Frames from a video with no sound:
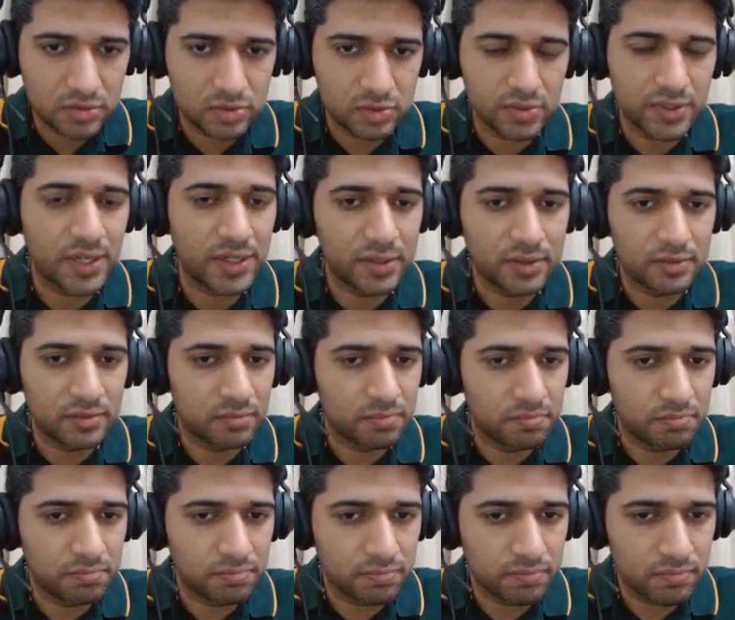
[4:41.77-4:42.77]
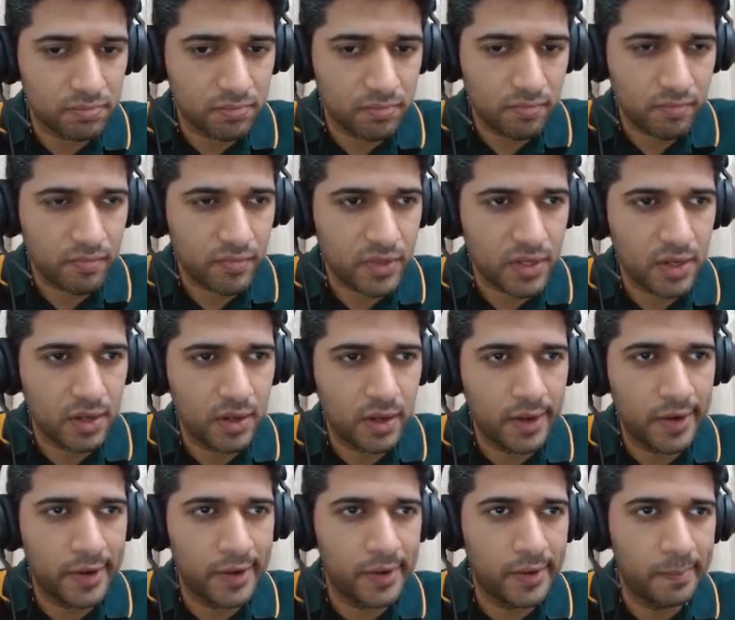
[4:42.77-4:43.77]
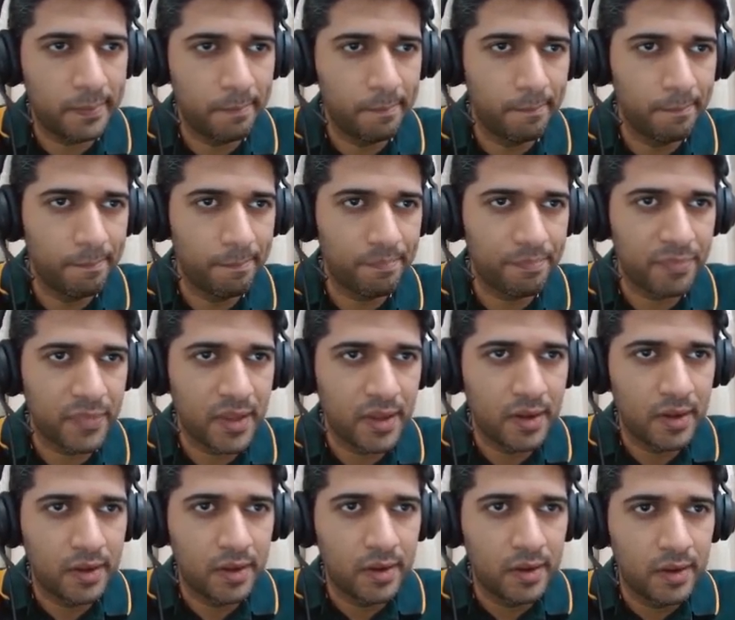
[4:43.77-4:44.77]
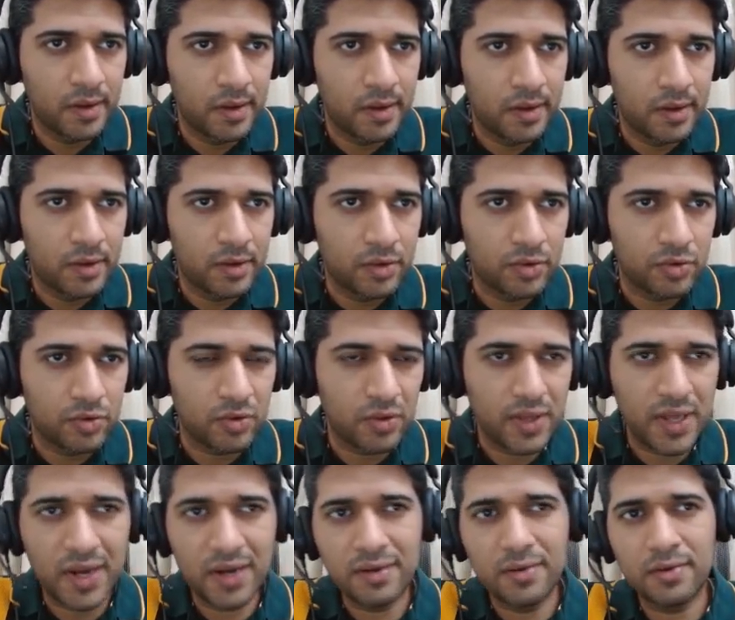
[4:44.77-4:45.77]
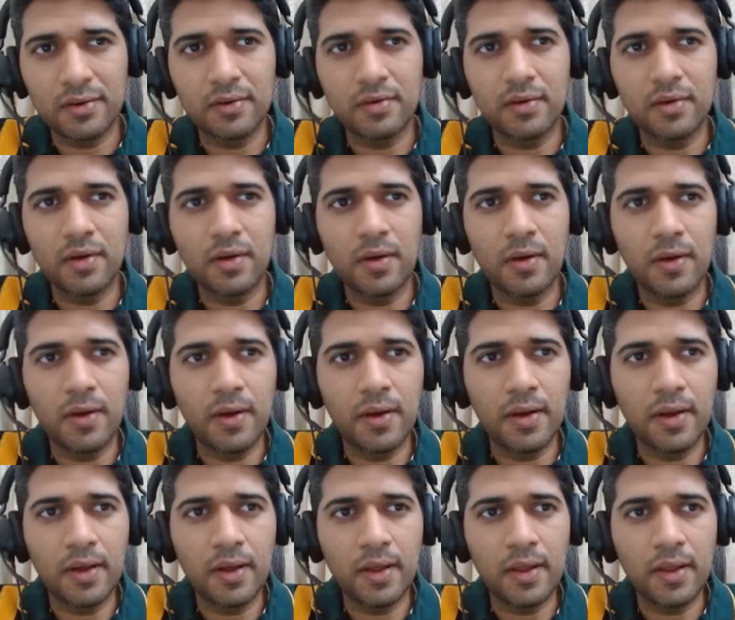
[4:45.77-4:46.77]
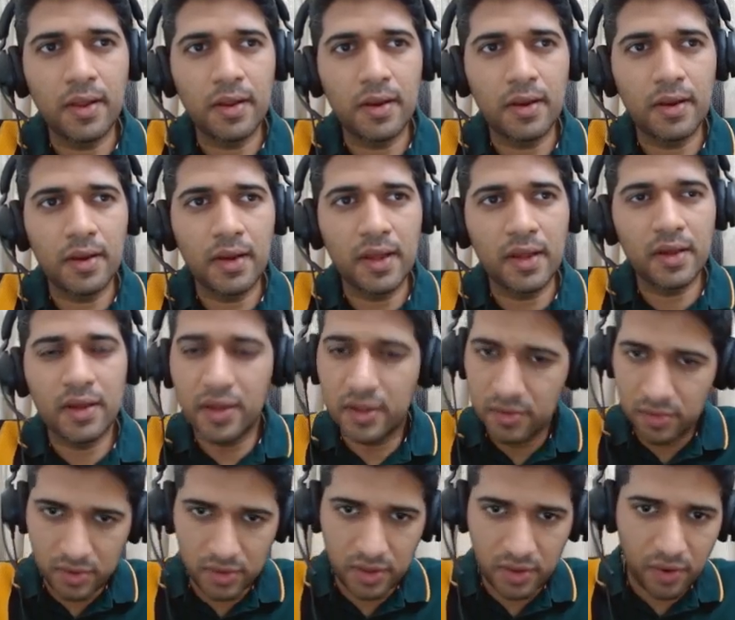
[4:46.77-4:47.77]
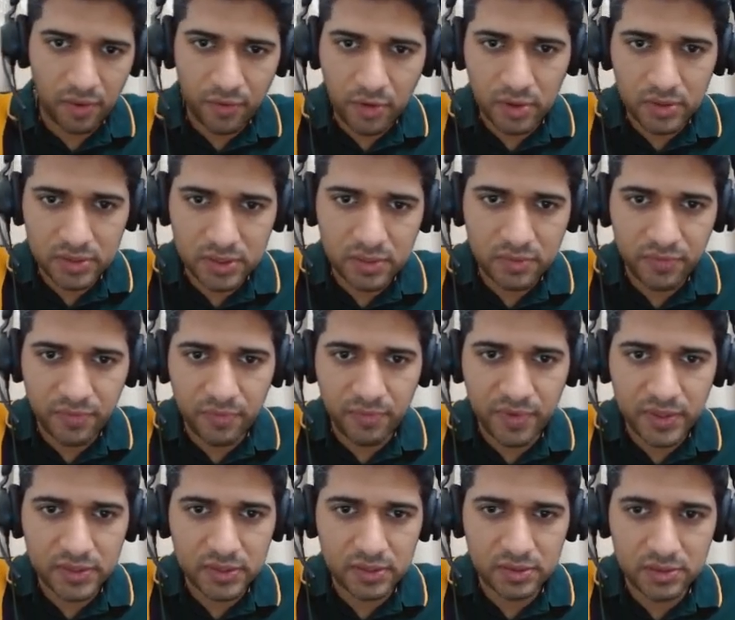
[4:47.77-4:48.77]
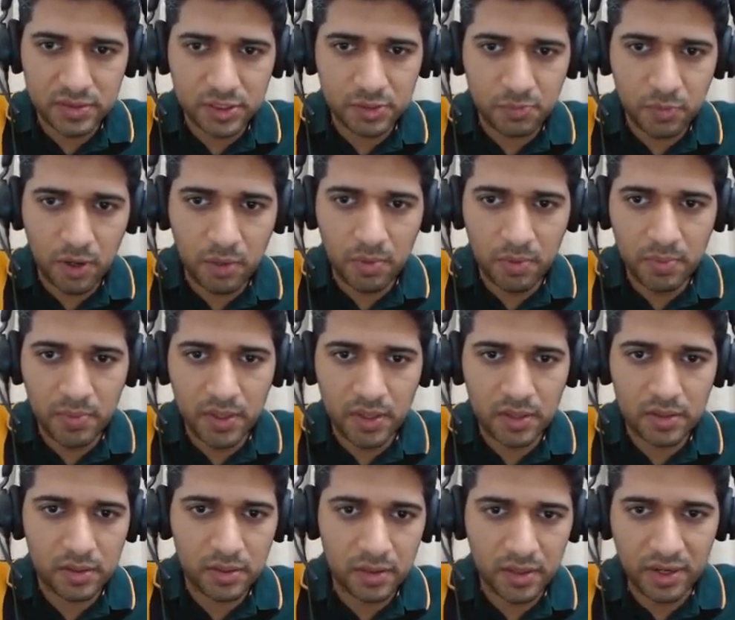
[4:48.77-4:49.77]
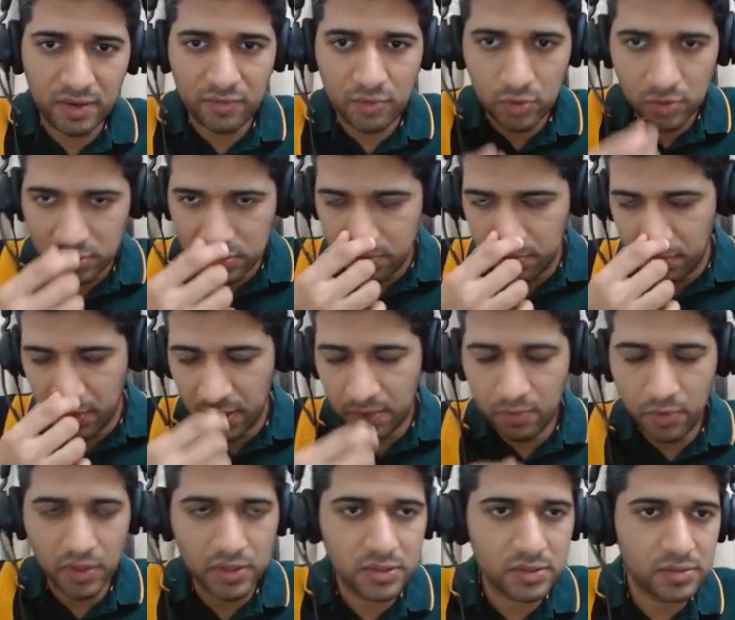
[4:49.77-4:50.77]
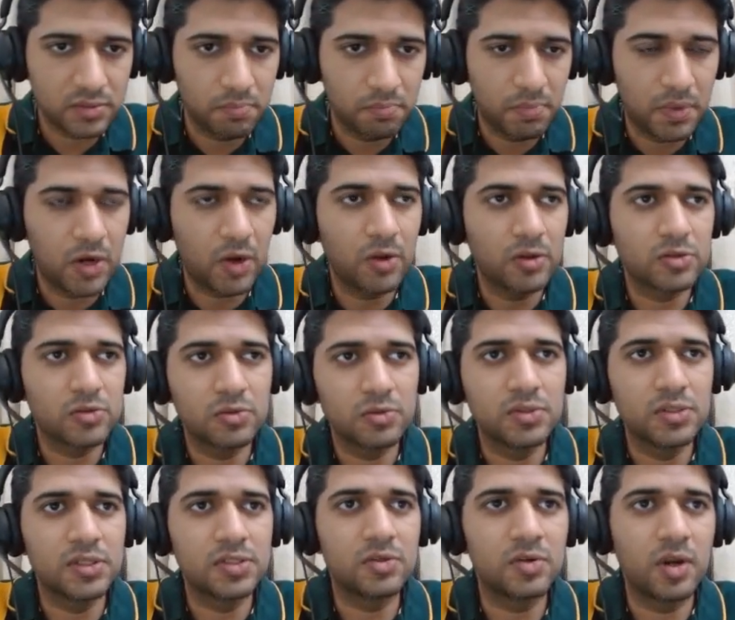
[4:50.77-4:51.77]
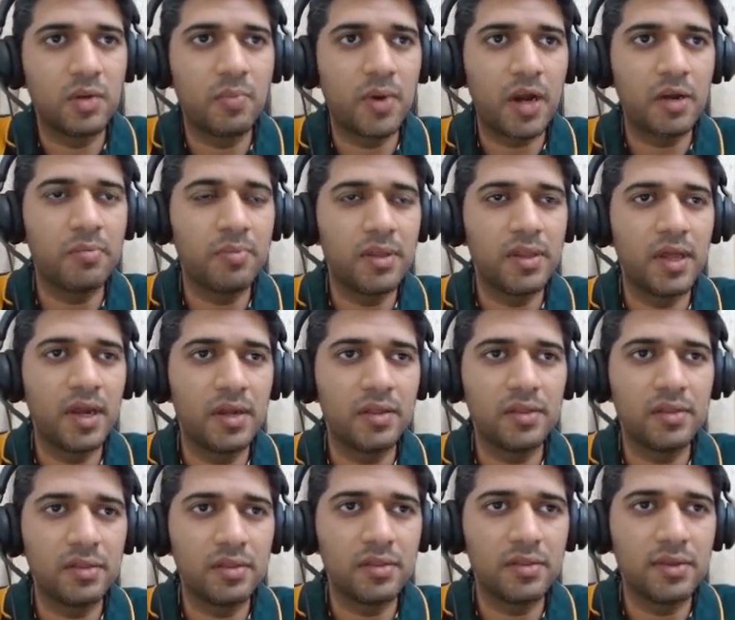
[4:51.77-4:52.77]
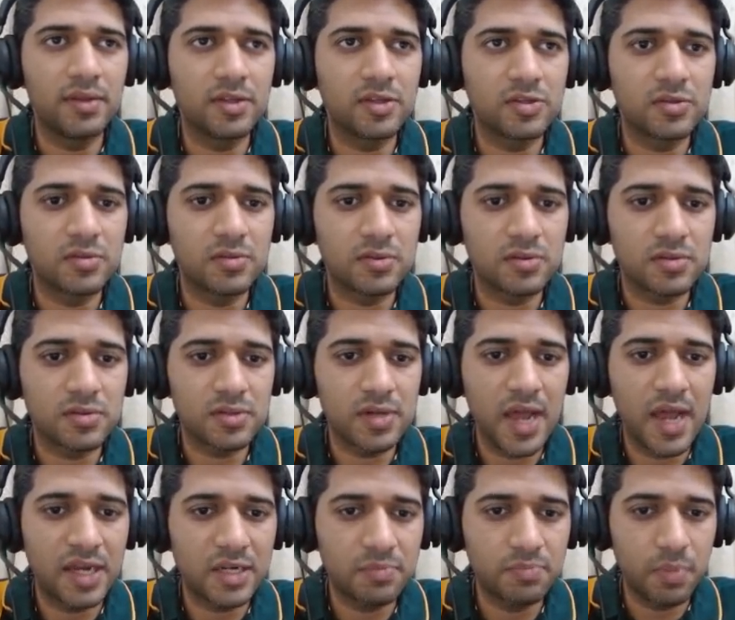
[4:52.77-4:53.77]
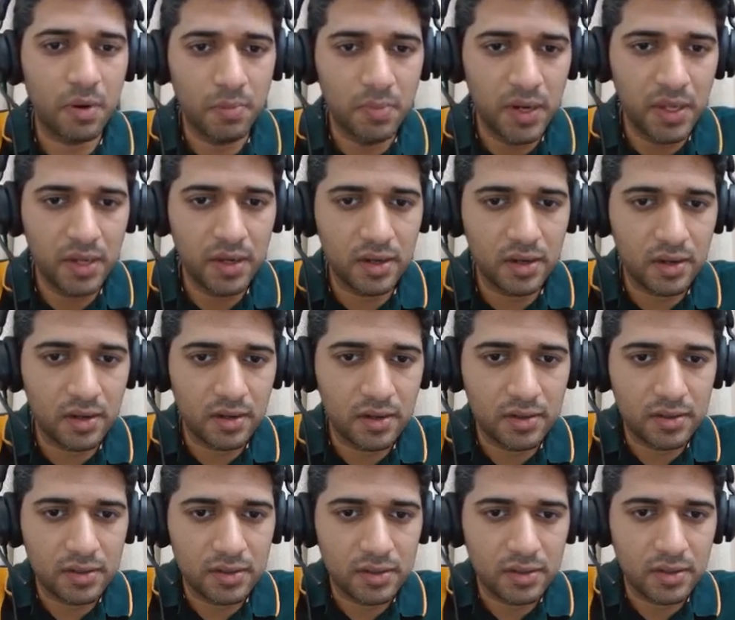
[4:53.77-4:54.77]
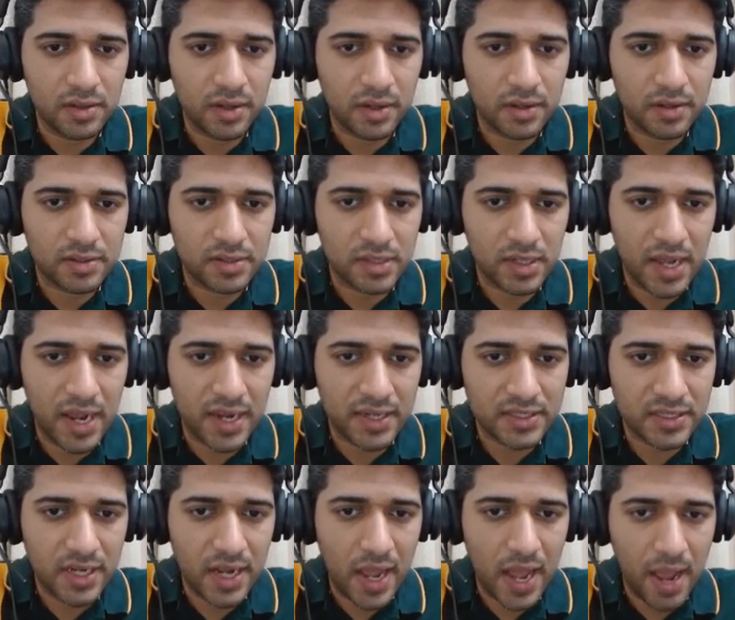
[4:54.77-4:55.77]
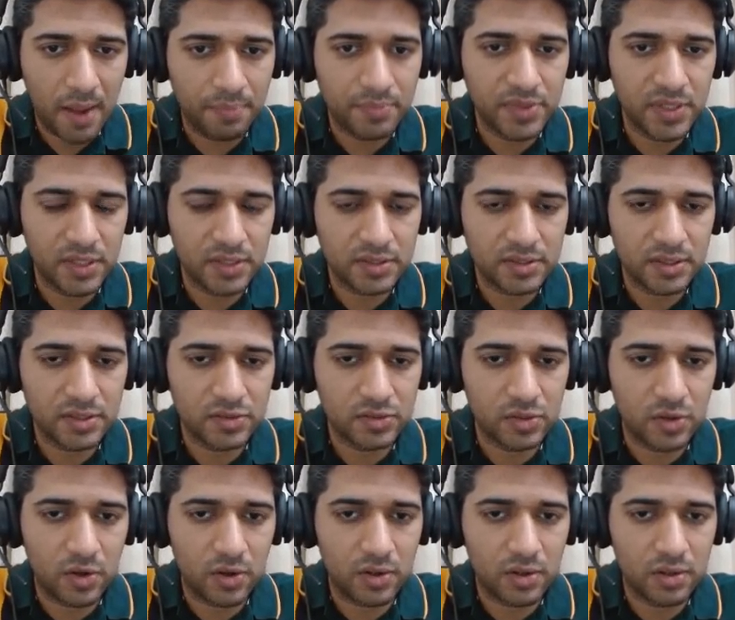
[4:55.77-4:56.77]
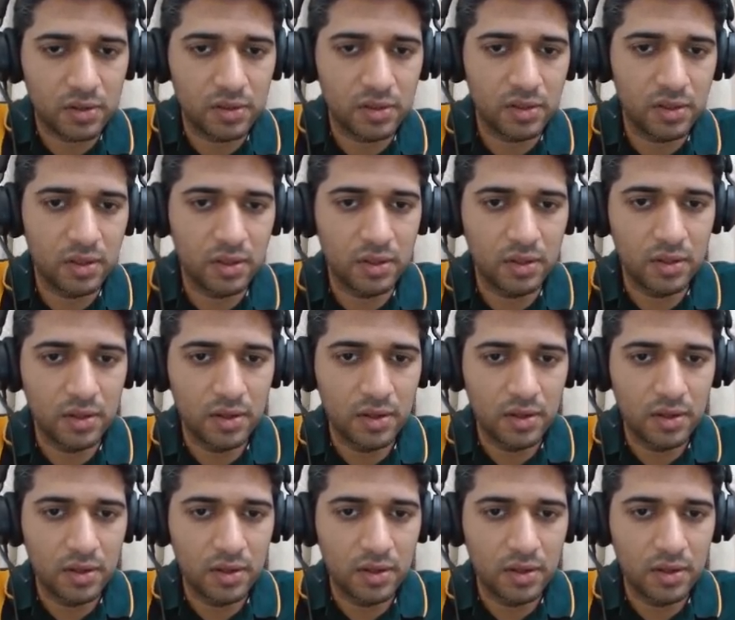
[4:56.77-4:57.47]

so that um, so that like of course it fixes this problem here, DevTools breakpoints, but also just to remind me that this slash public slash app.js is not the